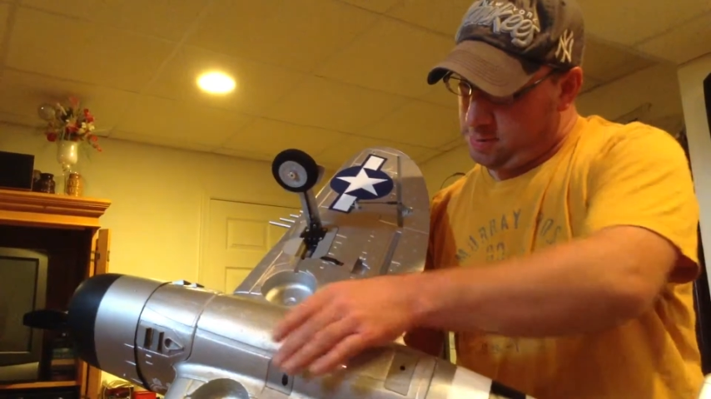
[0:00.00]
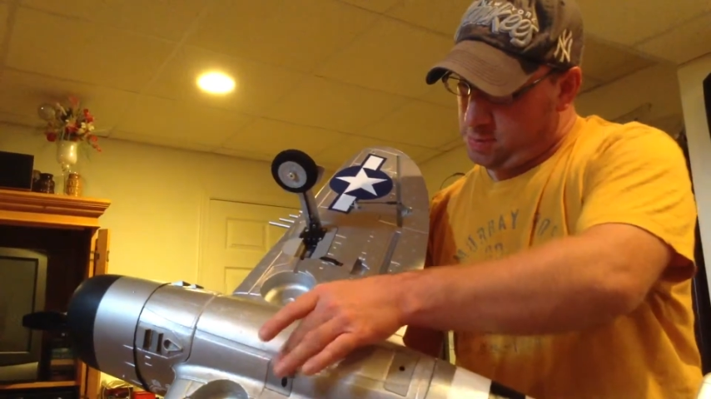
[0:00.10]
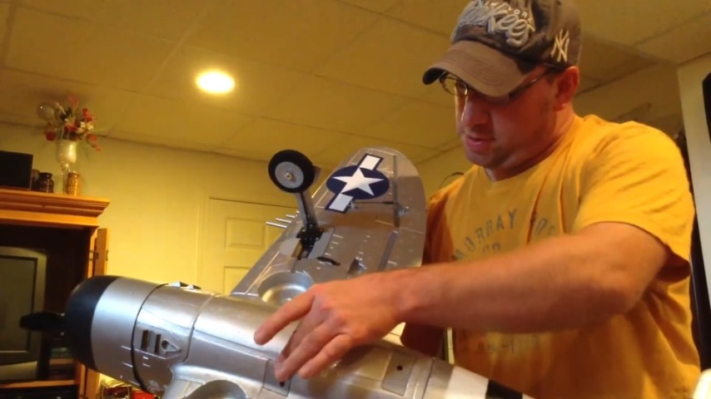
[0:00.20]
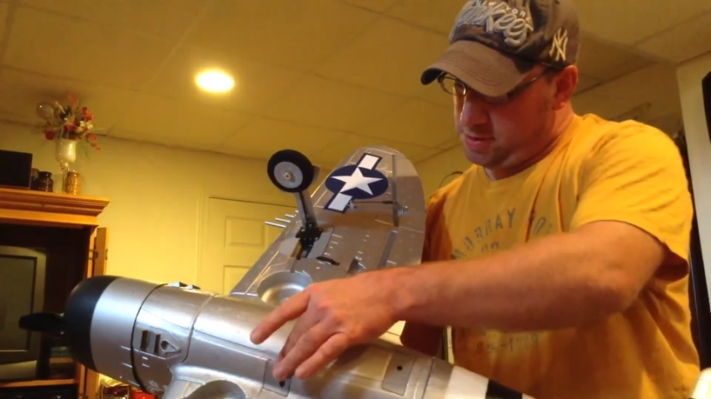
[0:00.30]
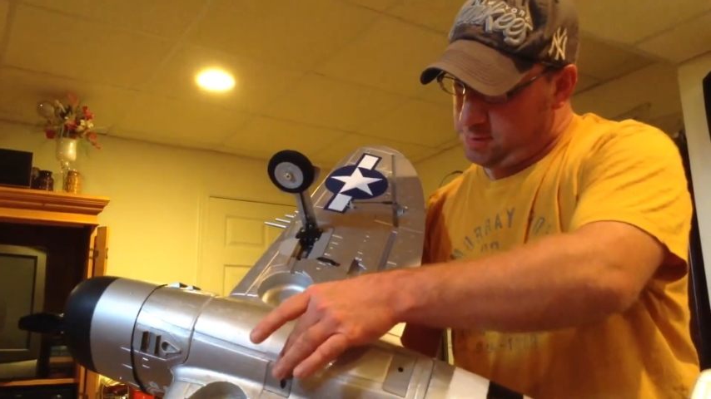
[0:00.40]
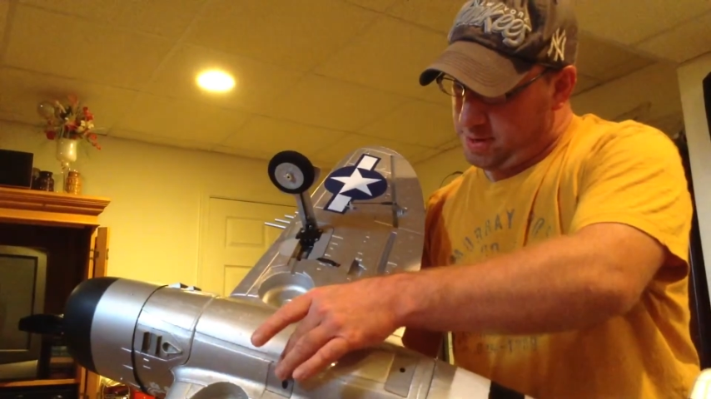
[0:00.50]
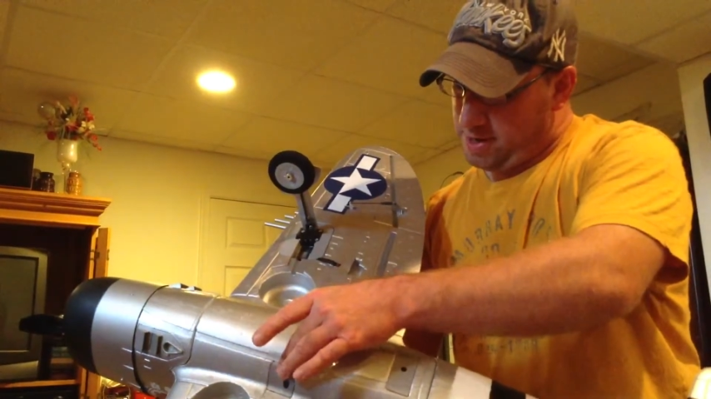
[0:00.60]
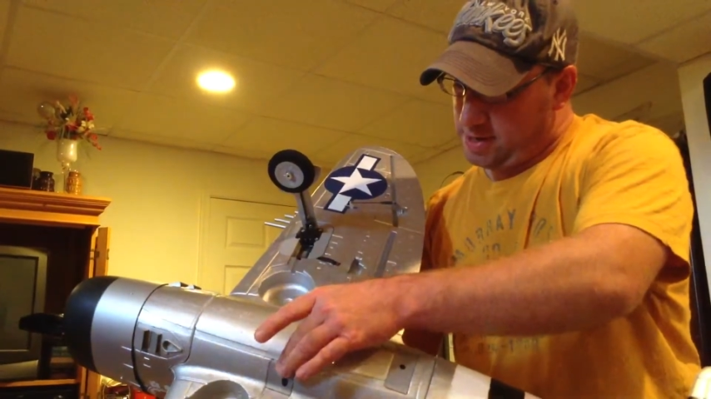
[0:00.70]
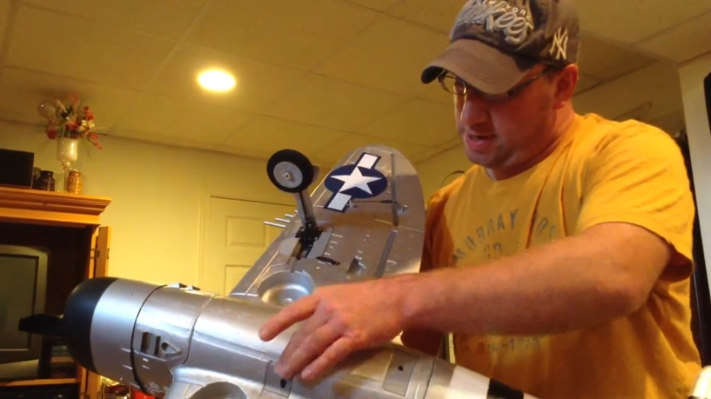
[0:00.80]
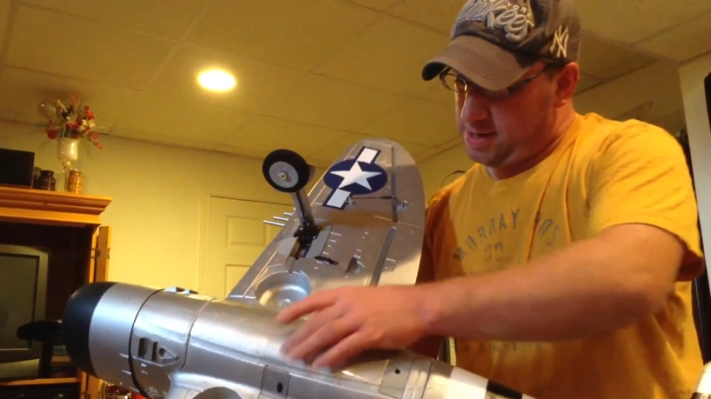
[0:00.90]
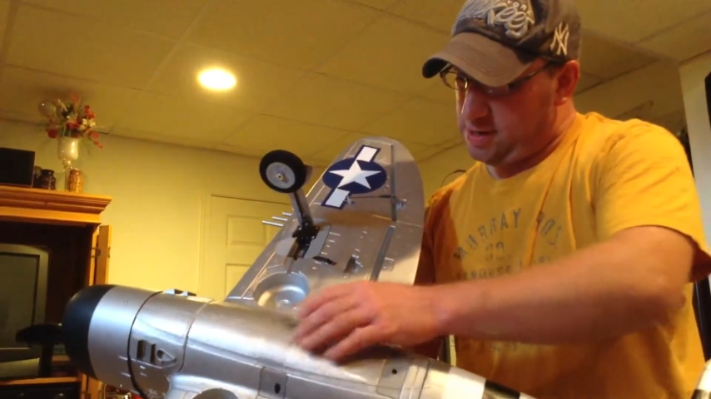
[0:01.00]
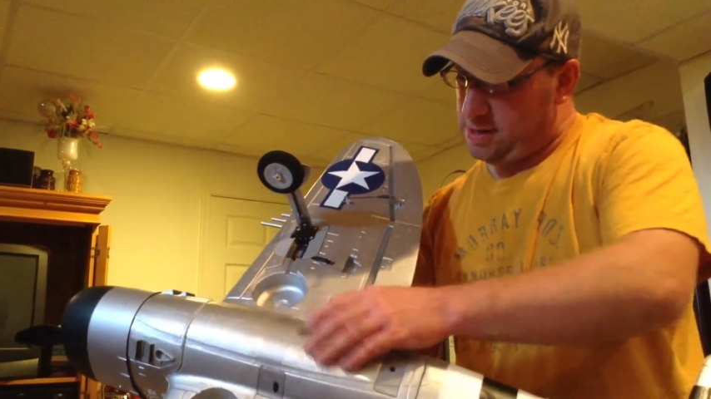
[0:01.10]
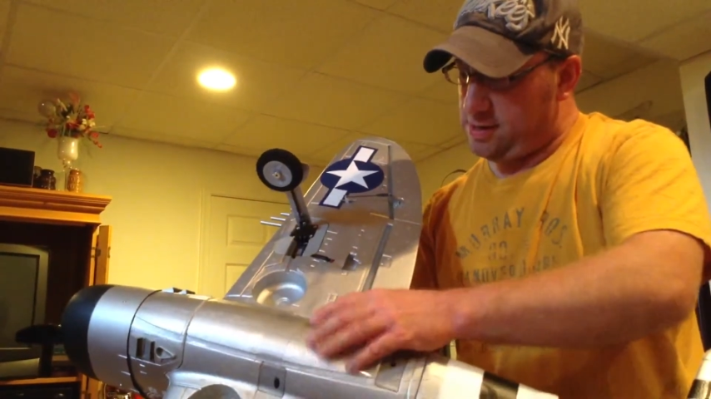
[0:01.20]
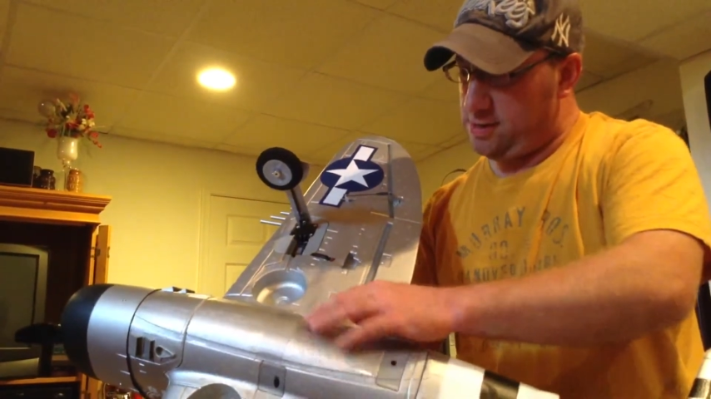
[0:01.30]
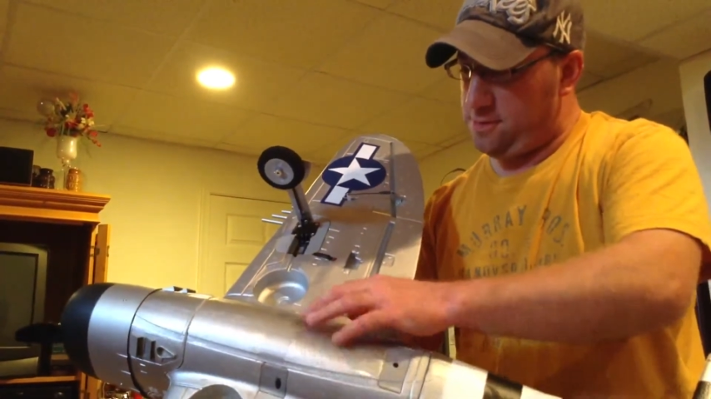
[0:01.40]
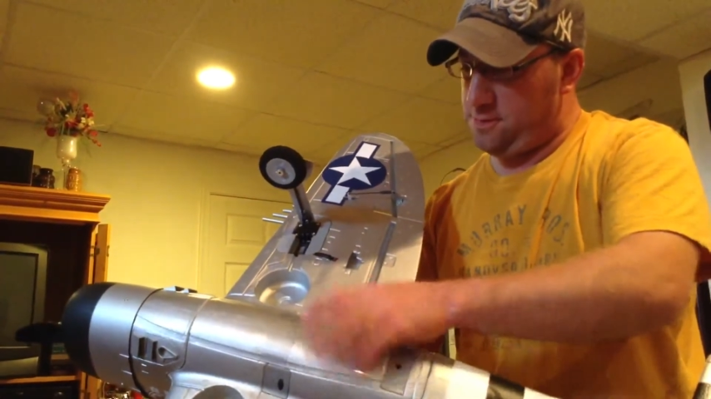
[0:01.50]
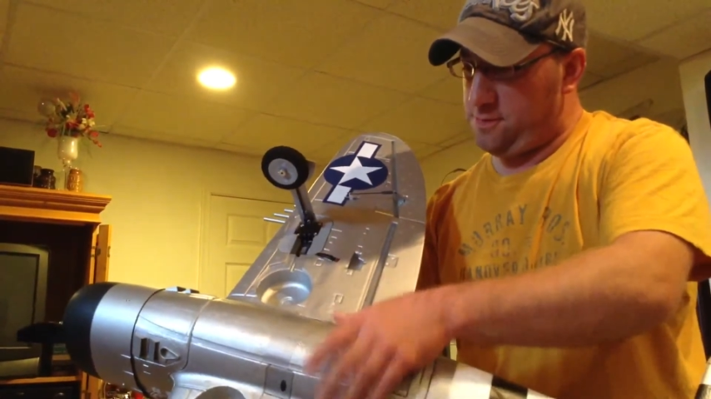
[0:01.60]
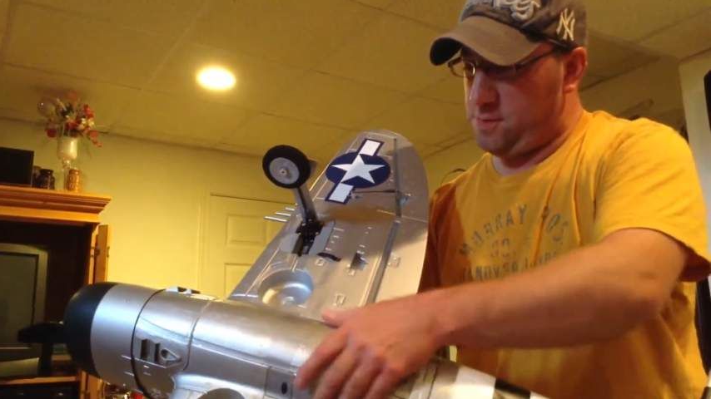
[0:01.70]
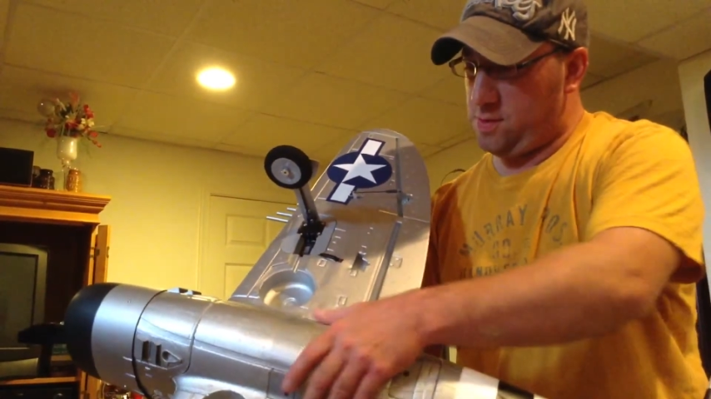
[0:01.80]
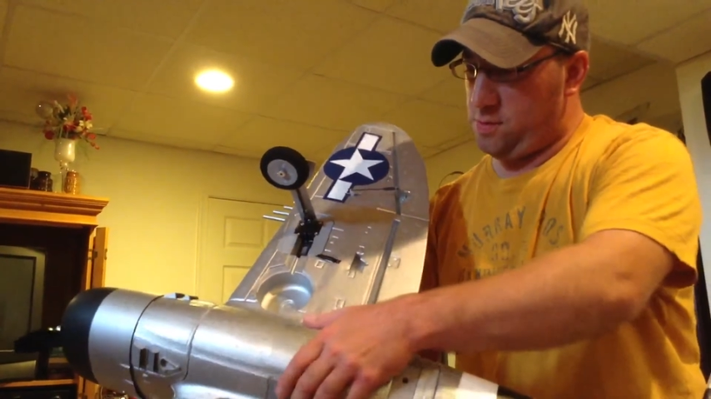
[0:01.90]
push these back in,
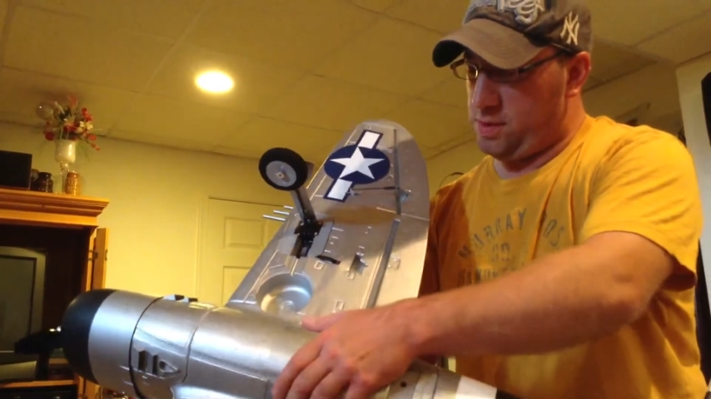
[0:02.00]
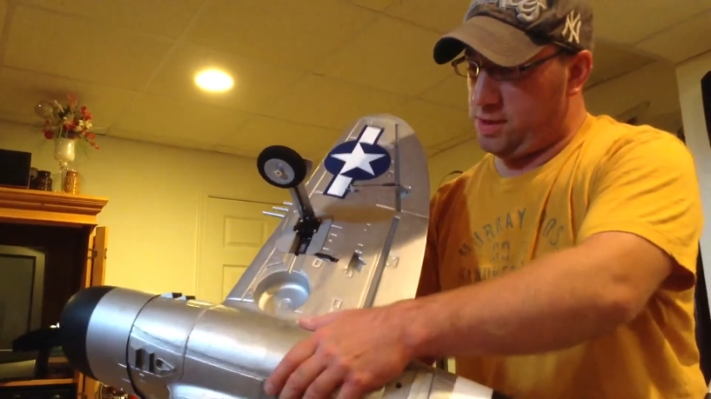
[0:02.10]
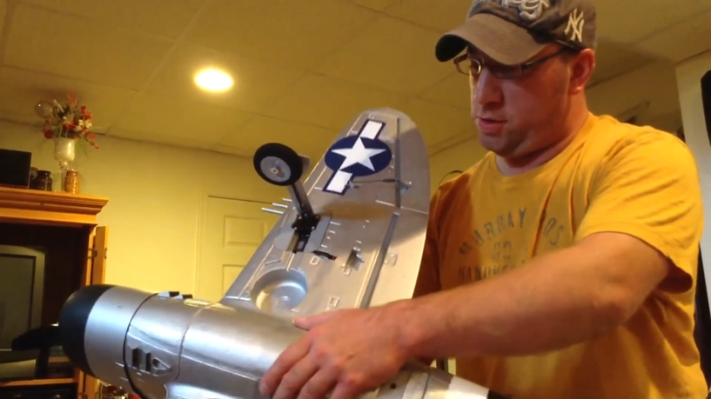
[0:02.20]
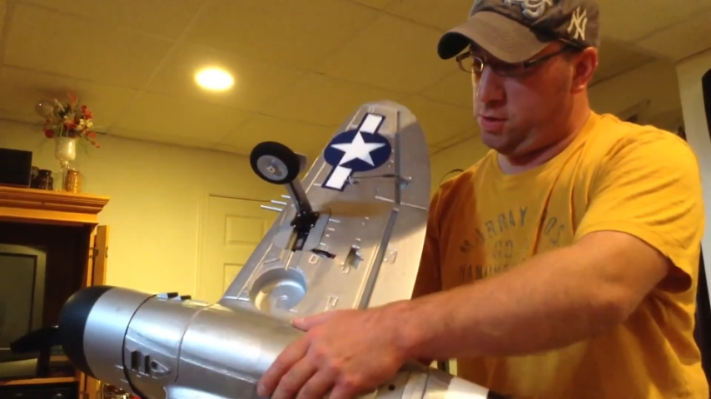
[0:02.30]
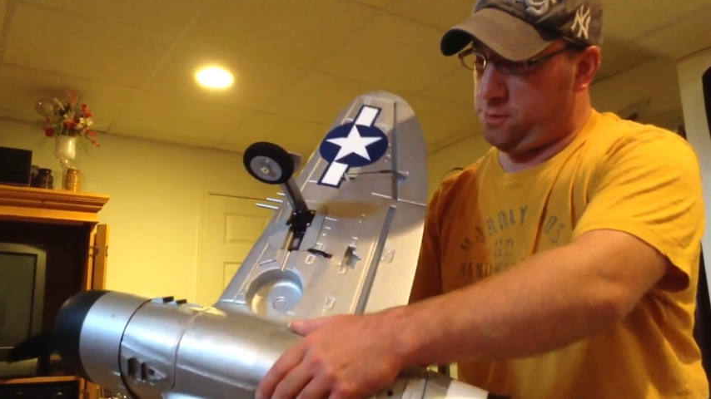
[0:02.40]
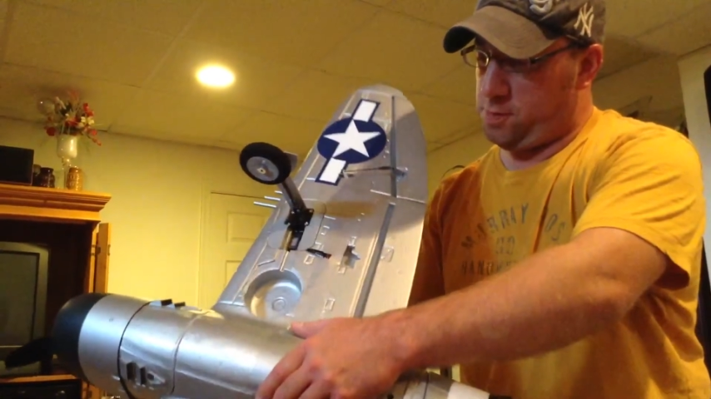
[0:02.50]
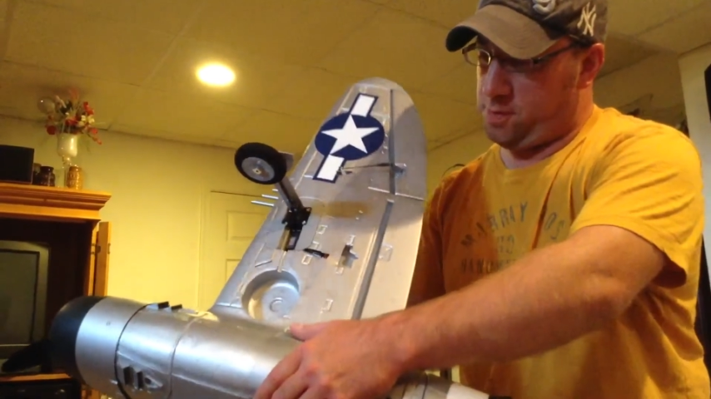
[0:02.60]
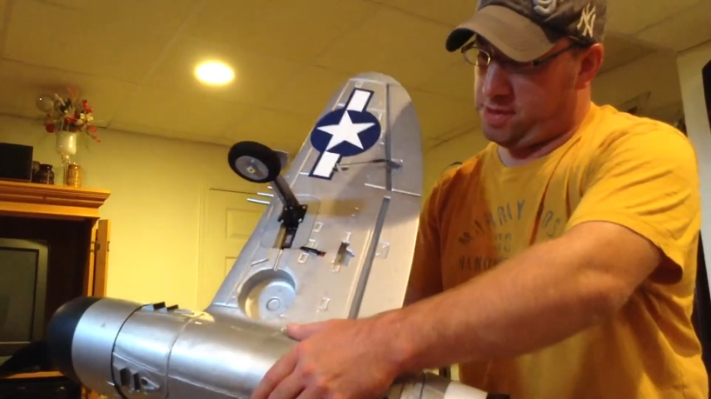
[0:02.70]
re-glued them from the